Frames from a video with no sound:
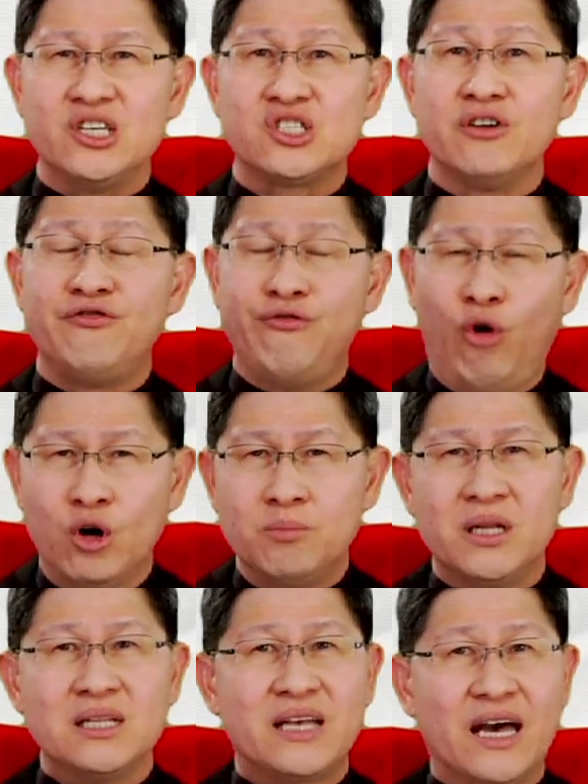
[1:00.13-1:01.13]
is a
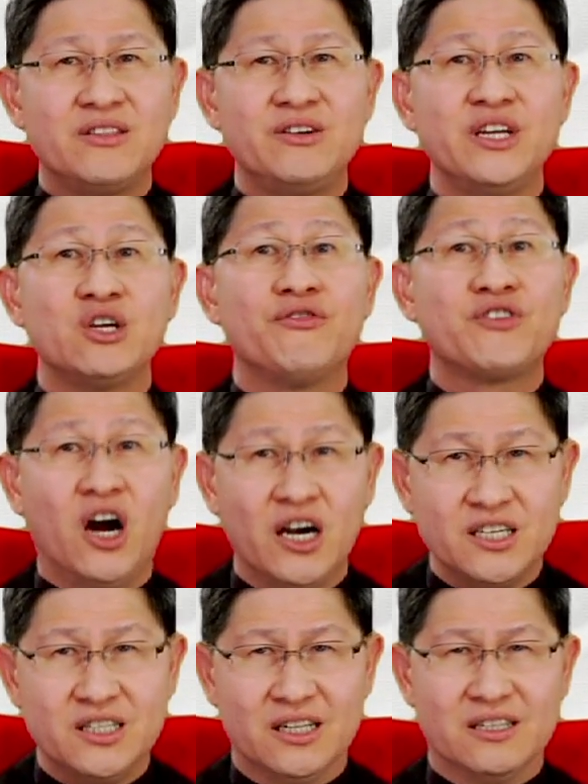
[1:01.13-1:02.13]
formal gathering of
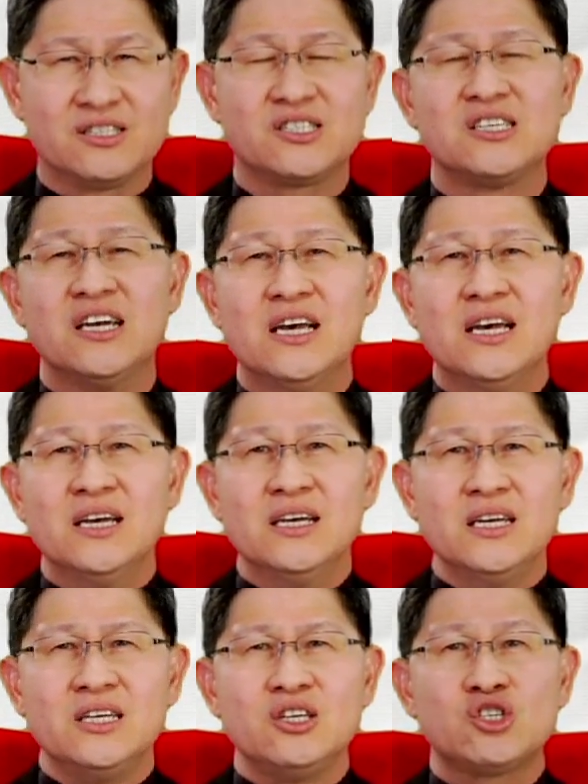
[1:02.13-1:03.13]
cardinals.
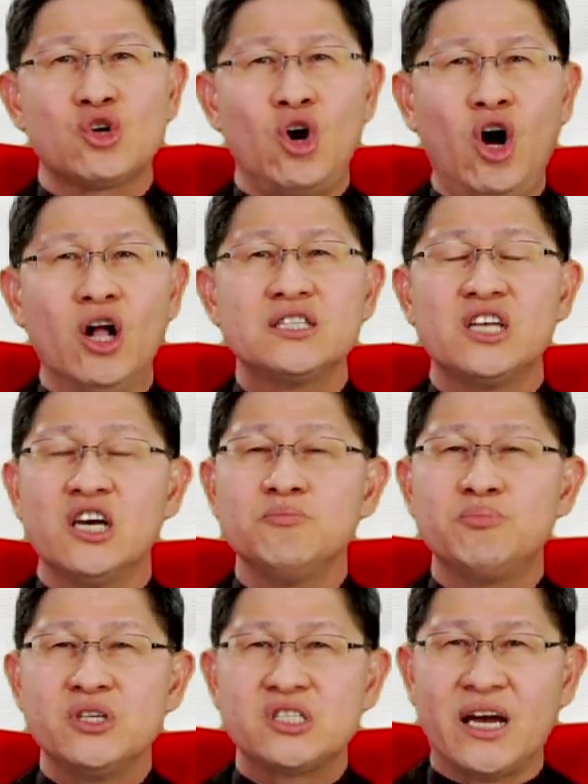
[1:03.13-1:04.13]
It is called and
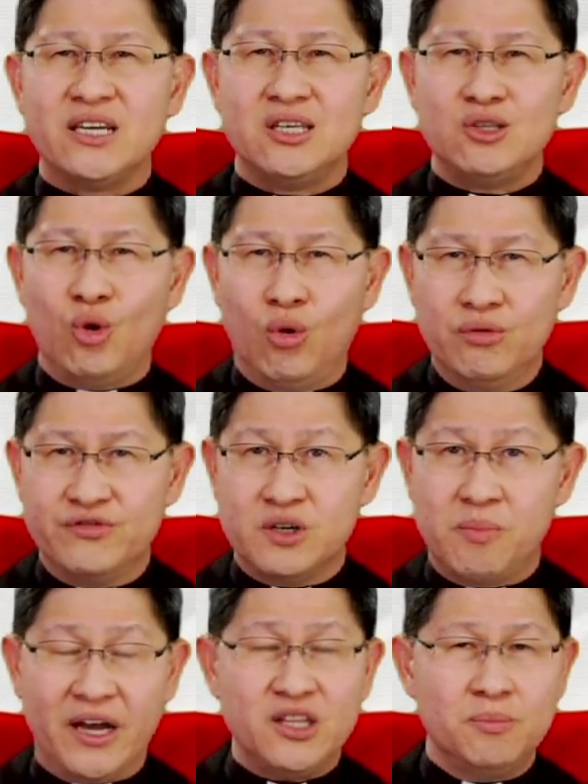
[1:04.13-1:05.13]
presided over
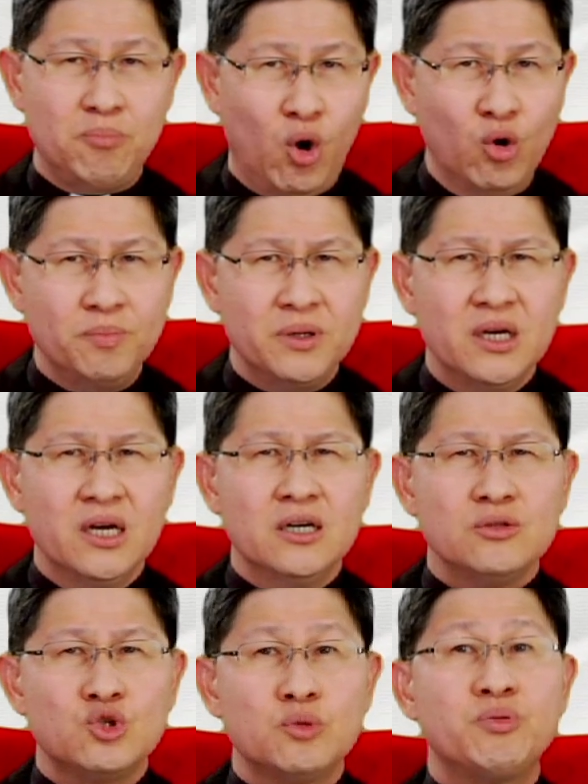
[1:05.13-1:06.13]
by the Pope
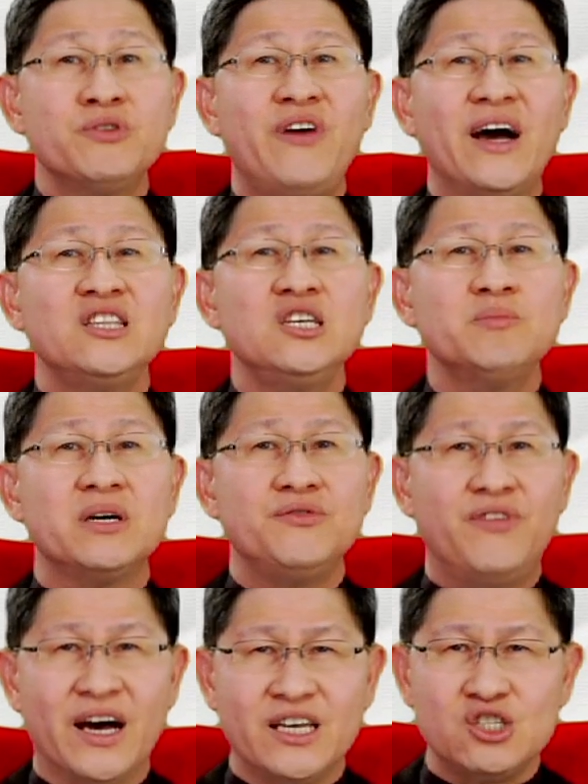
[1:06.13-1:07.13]
to provide him
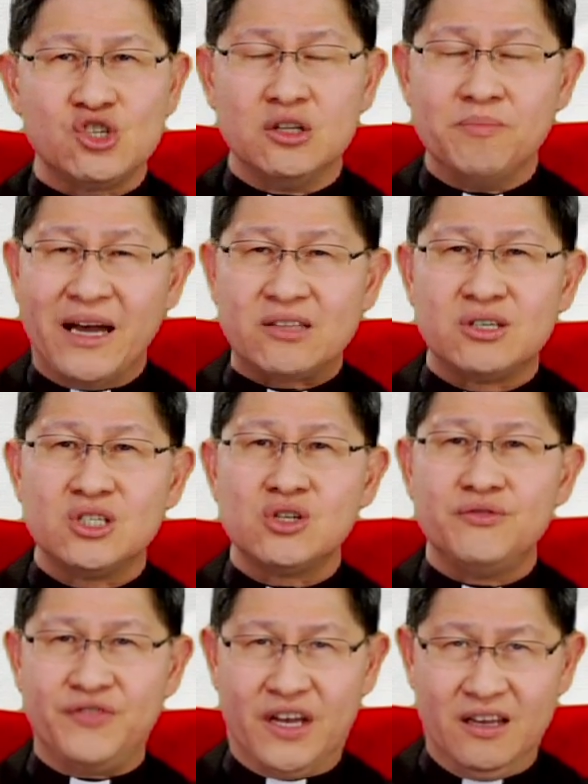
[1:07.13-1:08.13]
advice on matters
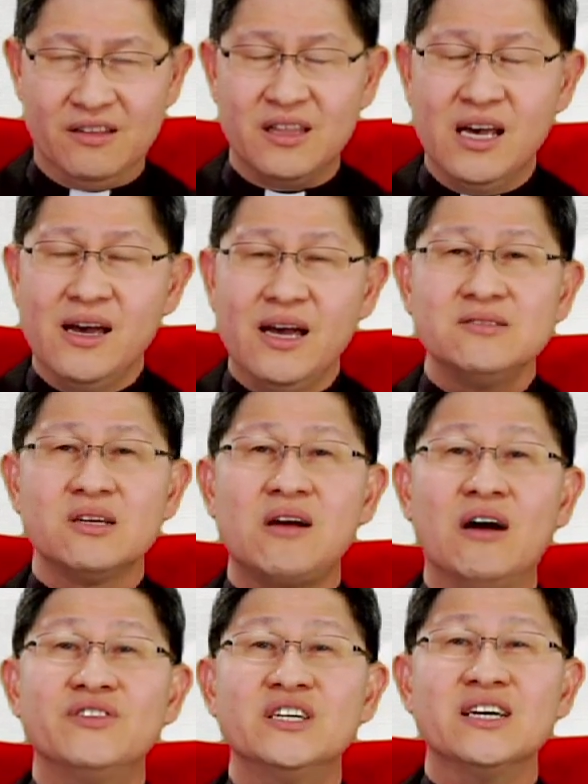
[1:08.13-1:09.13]
of faith and the
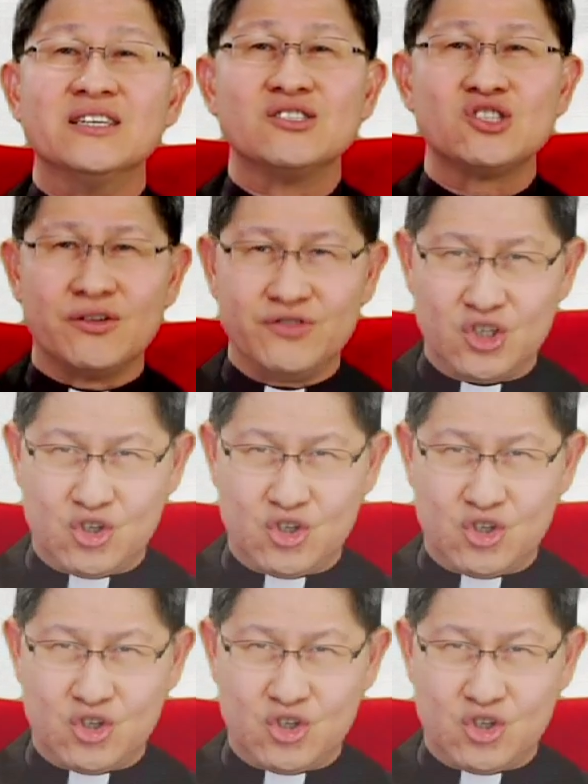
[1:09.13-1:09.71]
governance of the